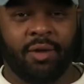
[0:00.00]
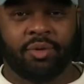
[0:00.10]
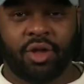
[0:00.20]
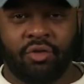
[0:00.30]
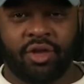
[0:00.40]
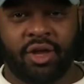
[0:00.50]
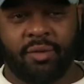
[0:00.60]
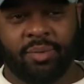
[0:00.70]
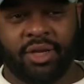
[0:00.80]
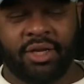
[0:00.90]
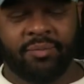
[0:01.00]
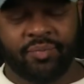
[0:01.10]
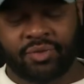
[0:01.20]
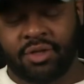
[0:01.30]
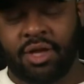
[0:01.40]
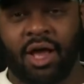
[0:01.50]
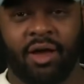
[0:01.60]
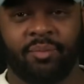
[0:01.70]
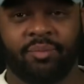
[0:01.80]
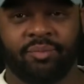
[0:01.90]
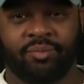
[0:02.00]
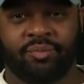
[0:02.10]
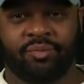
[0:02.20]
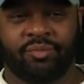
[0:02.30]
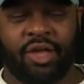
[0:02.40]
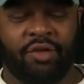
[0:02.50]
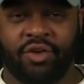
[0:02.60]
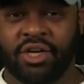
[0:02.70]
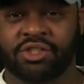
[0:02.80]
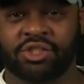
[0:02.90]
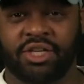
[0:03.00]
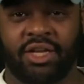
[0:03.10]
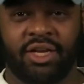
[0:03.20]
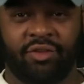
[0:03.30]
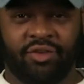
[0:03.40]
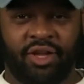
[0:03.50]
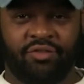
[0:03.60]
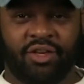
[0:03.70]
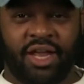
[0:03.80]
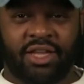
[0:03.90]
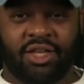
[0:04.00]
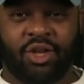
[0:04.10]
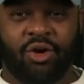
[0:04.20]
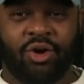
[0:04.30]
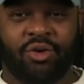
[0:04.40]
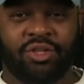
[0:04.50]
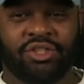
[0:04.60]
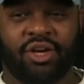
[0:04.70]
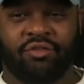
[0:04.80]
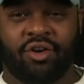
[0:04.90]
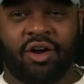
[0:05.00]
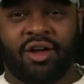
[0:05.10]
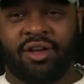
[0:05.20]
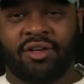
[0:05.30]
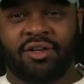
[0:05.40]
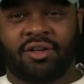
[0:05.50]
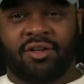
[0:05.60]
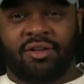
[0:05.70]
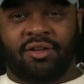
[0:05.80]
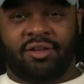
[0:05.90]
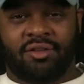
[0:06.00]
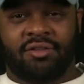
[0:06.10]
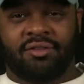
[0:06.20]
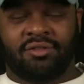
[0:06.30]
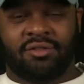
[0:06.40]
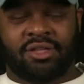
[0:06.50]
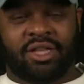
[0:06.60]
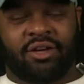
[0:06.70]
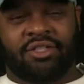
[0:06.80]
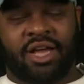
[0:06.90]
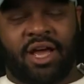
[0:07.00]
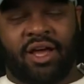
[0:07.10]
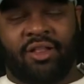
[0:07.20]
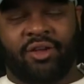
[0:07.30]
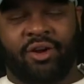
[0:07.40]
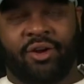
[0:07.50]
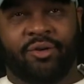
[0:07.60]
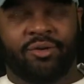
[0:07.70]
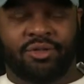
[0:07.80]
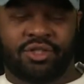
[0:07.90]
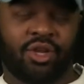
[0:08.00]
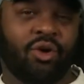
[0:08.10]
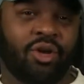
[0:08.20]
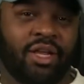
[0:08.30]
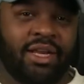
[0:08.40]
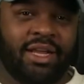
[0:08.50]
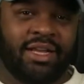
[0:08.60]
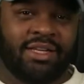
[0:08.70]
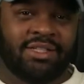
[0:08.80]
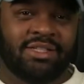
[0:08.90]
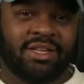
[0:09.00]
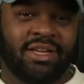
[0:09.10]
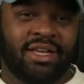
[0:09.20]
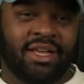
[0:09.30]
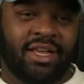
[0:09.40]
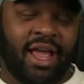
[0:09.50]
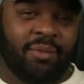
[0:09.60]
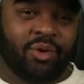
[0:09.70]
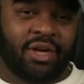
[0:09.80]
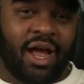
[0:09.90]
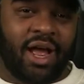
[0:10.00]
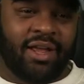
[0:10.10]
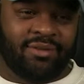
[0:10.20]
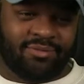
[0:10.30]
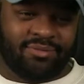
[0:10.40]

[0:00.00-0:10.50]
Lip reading: clothing company. If you're interested, if you like the logo, the chevron, their slogan is game or die.